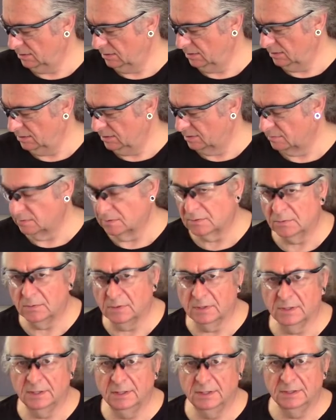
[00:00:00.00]
is
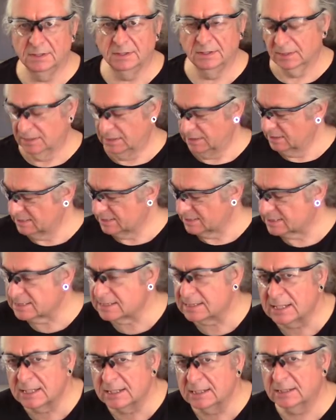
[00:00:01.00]
required and a
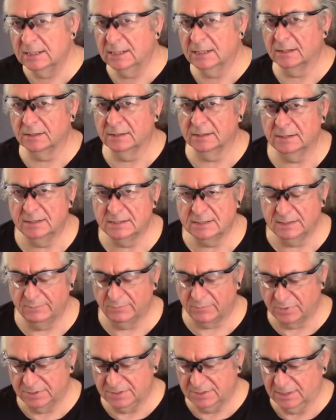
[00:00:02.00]
slightly higher
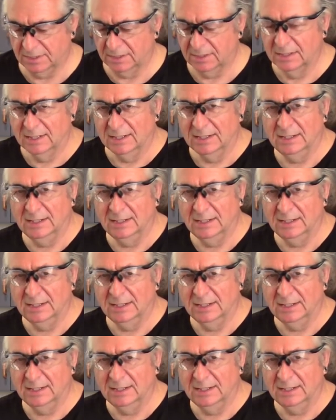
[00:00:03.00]
temperature.